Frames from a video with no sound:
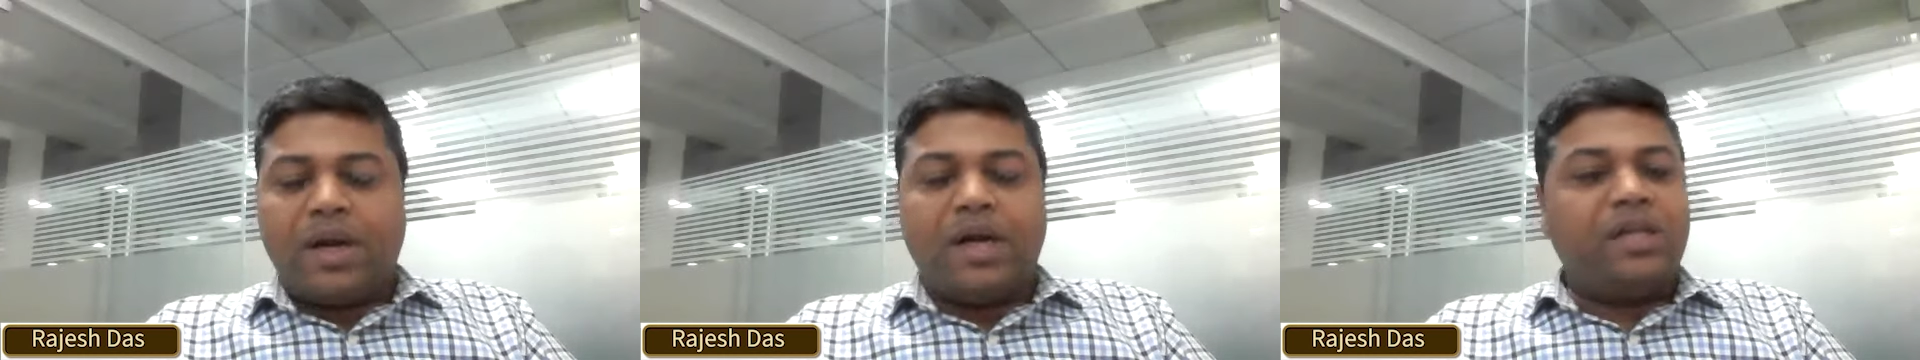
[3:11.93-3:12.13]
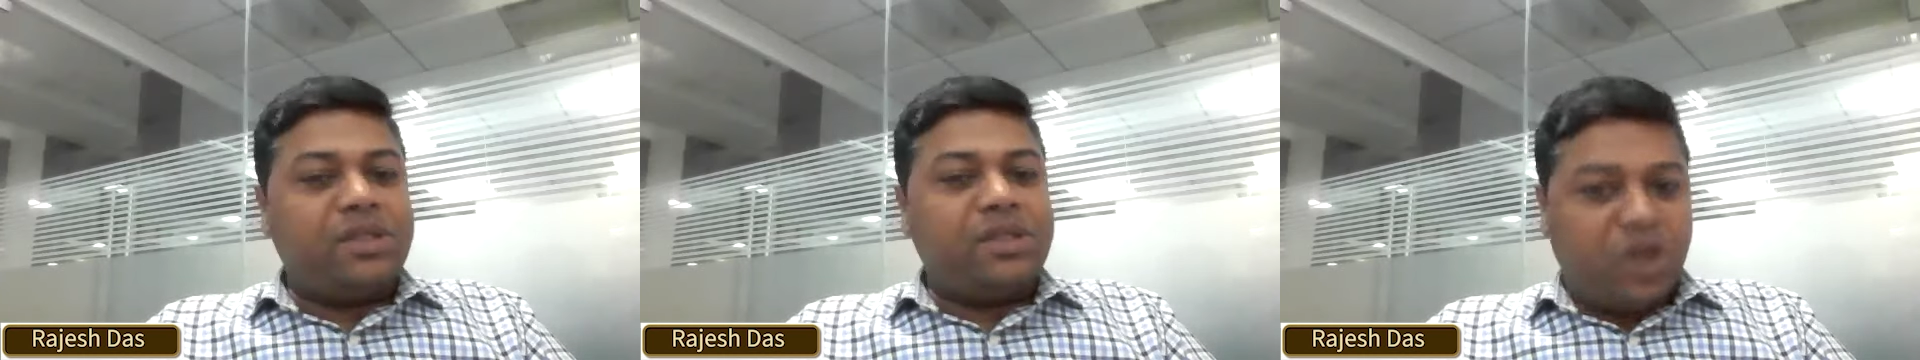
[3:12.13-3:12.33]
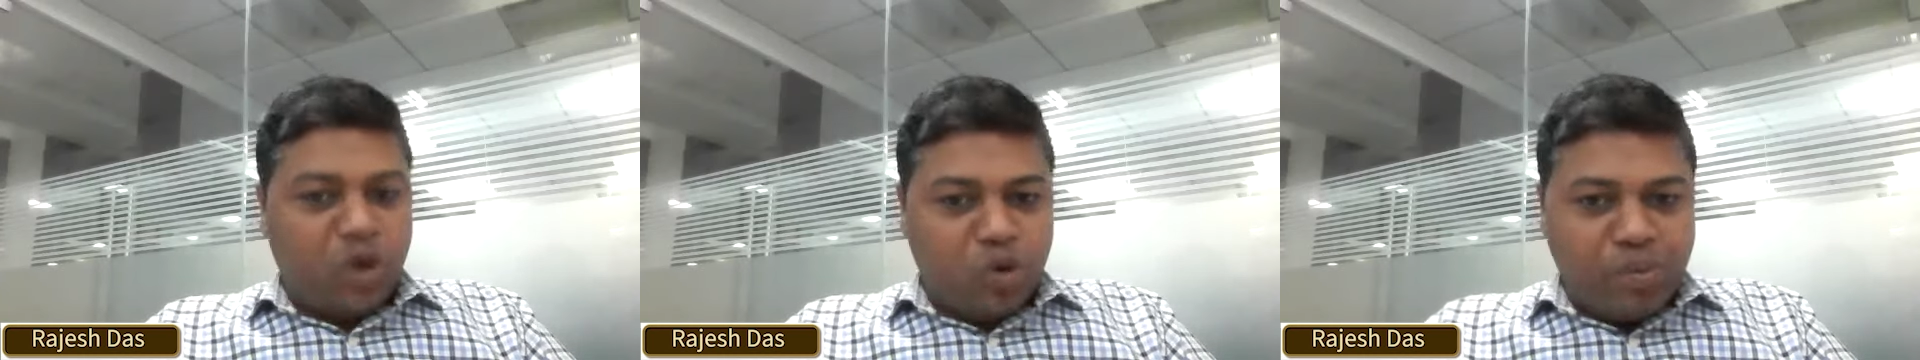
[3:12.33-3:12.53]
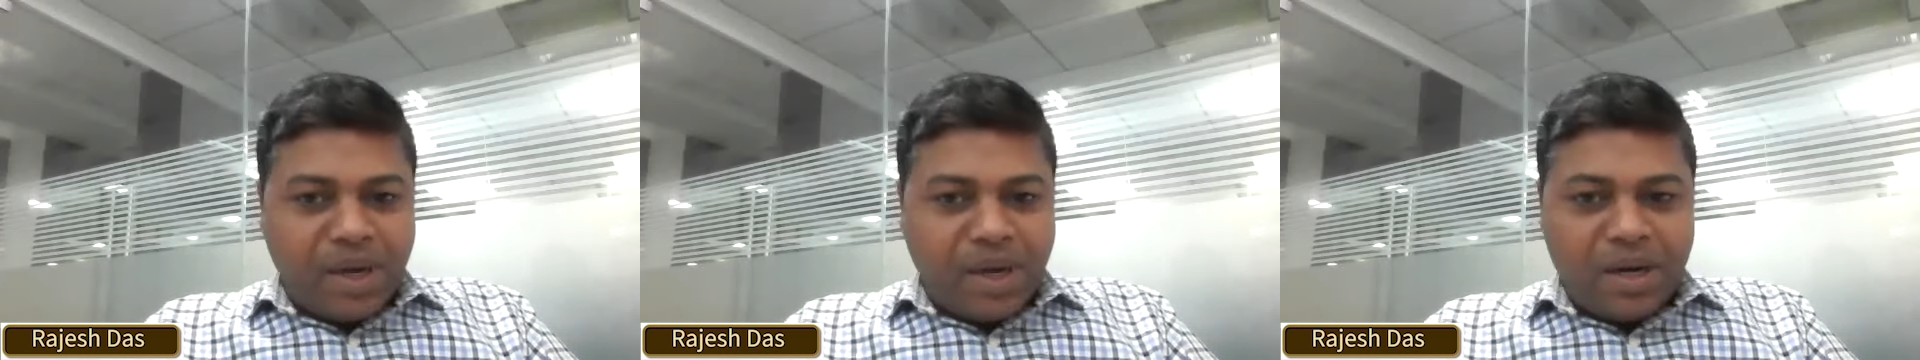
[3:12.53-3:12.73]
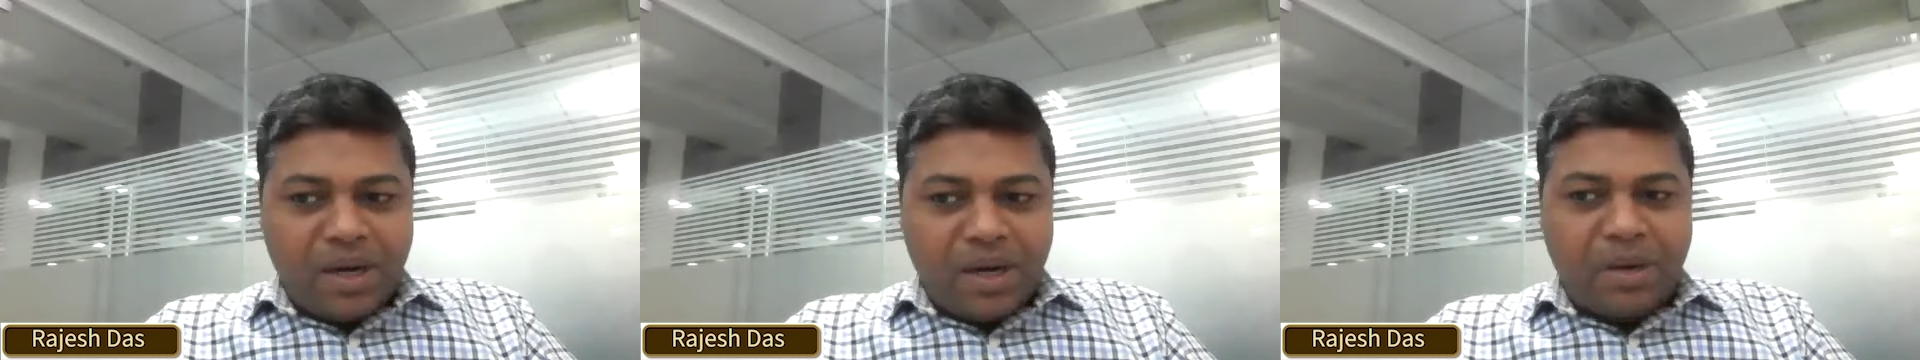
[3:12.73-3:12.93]
that is
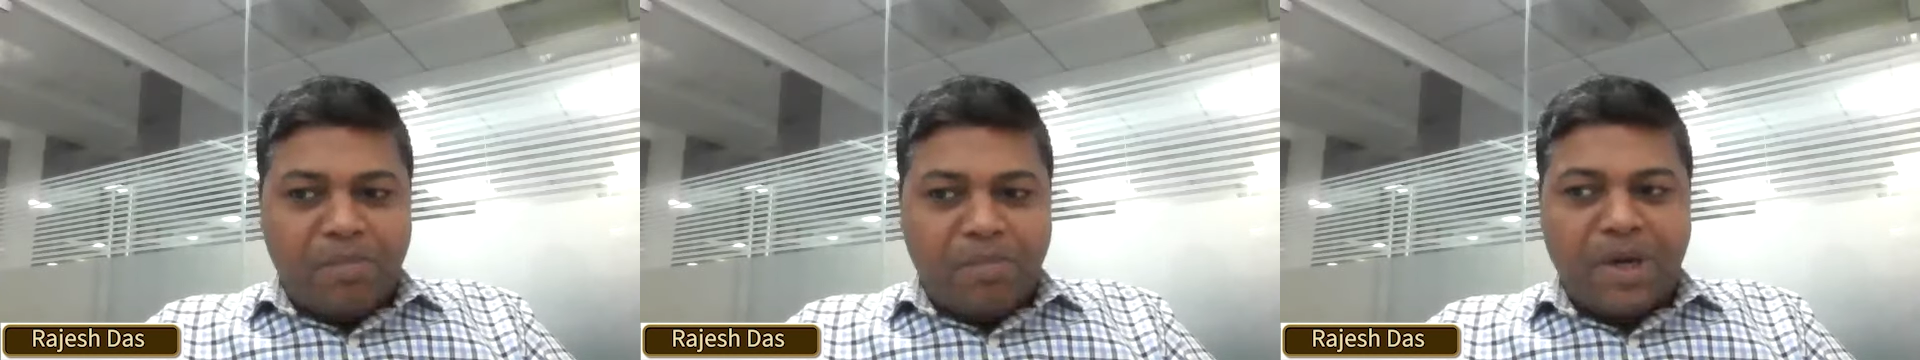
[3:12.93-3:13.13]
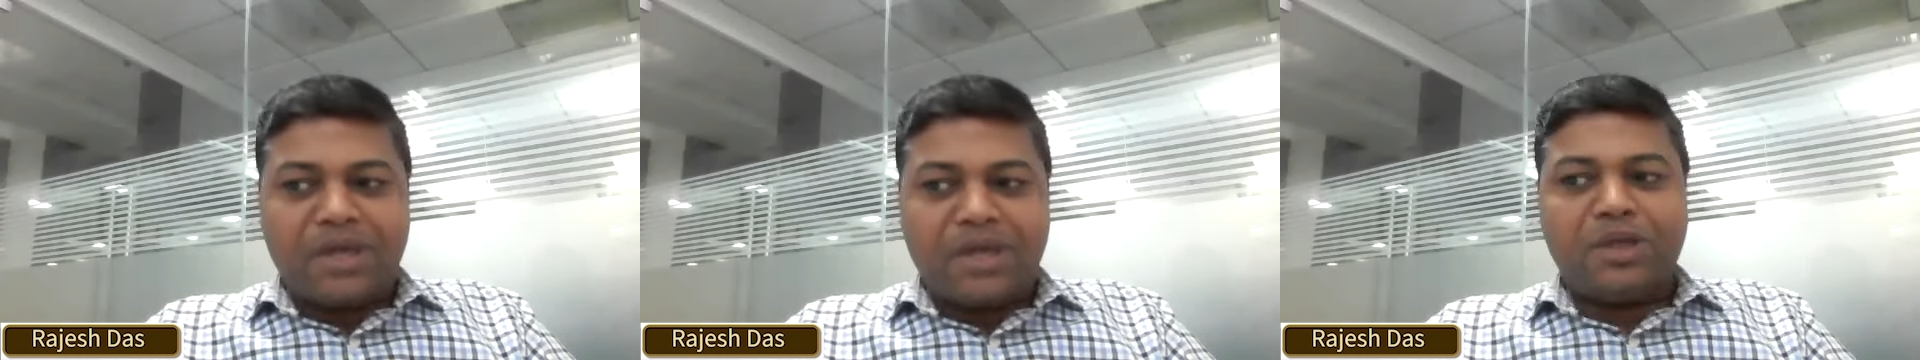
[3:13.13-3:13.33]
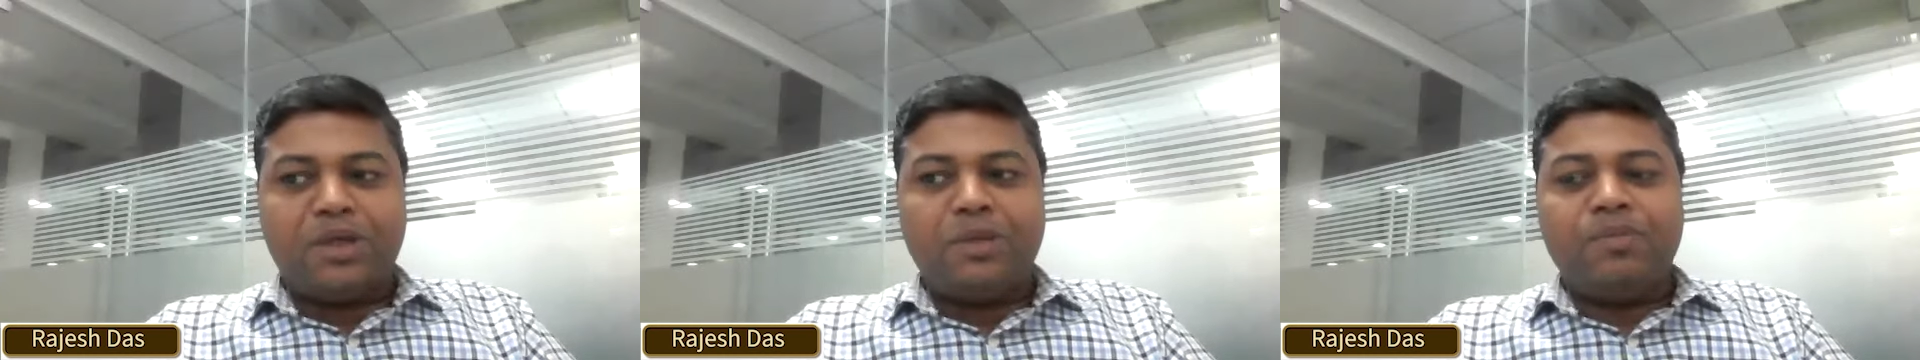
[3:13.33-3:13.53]
human, but